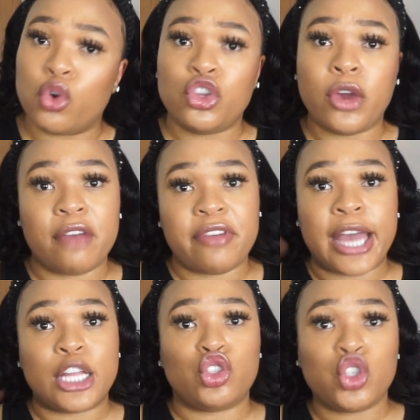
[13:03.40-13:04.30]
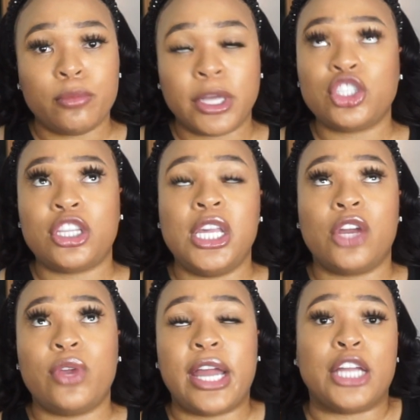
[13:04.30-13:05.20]
you have added too much
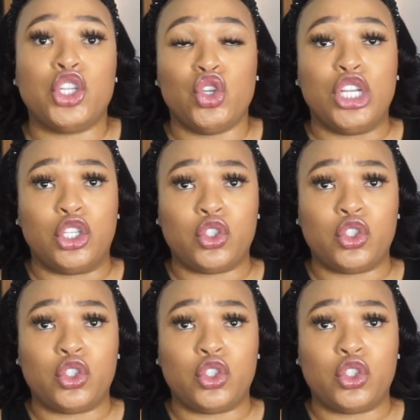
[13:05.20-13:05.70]
theory and you need